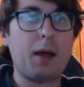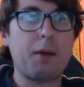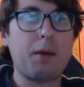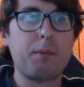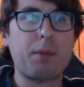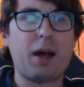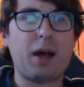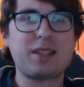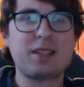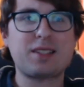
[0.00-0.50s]

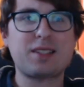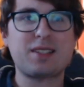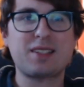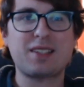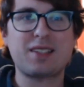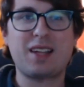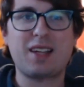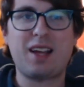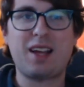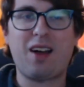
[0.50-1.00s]
But
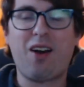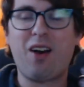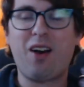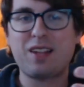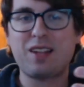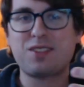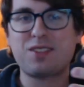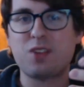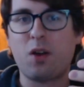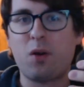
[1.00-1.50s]
on
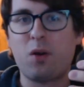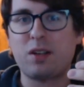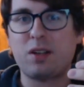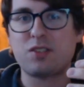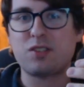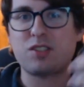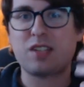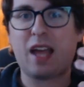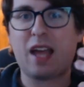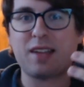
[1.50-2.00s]
its own, it
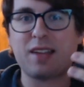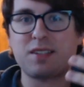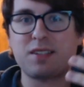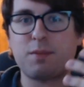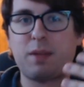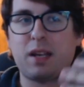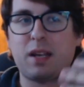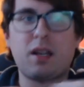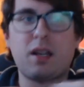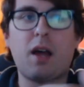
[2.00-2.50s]
just hasn't
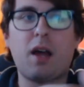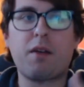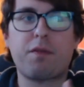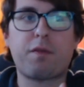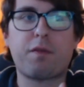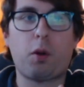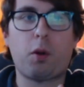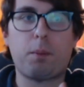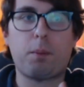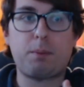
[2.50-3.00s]
been enough
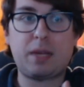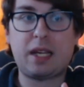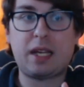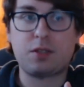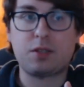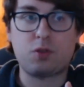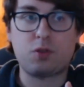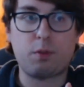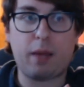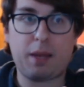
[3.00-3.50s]
for me
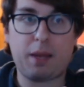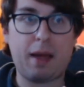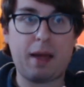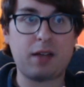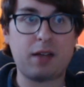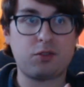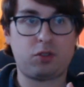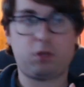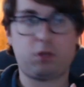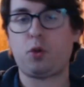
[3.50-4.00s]
to make
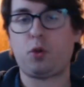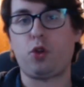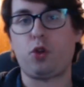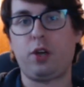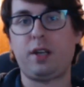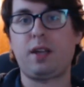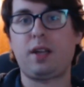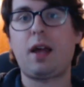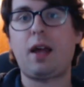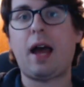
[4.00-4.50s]
Pendulum
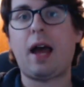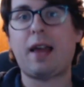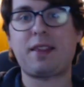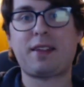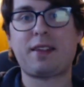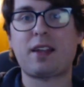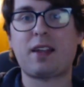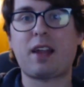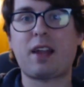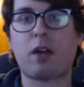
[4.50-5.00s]
good. I think
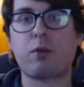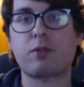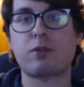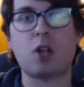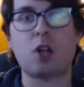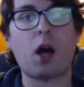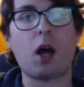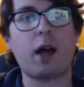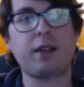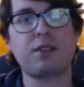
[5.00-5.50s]
that deck was
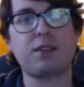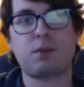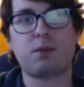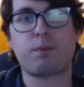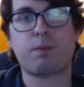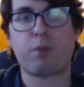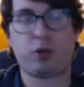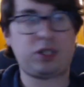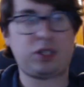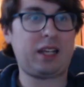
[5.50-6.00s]
not
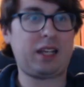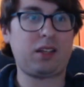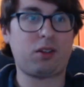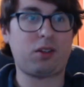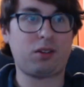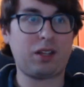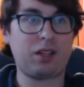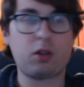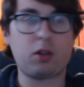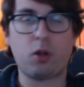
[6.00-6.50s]

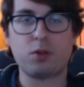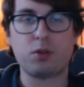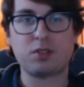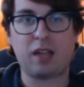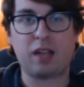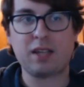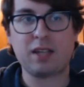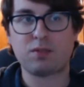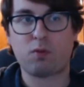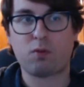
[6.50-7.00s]
particularly close
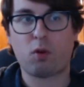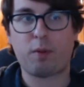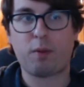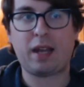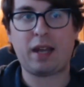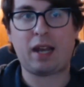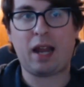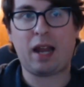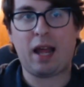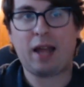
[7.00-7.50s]
last
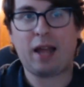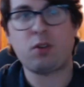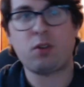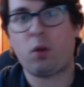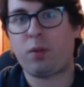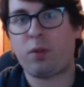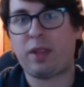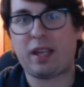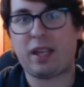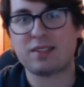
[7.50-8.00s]
format, and I
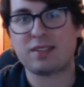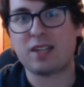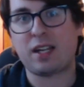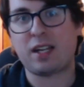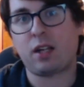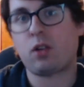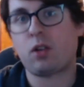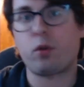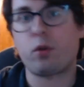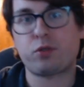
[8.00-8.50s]
don't think it's any
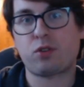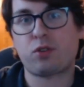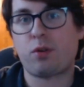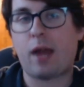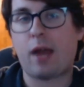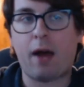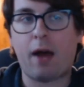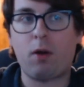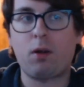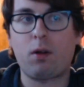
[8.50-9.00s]
closer
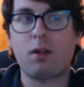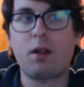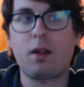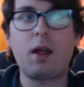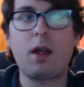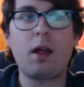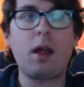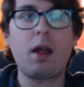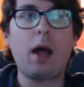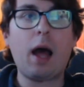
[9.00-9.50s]

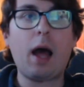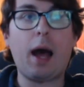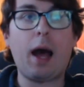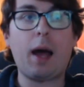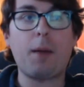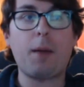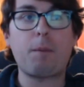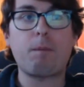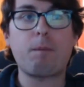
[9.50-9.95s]
now.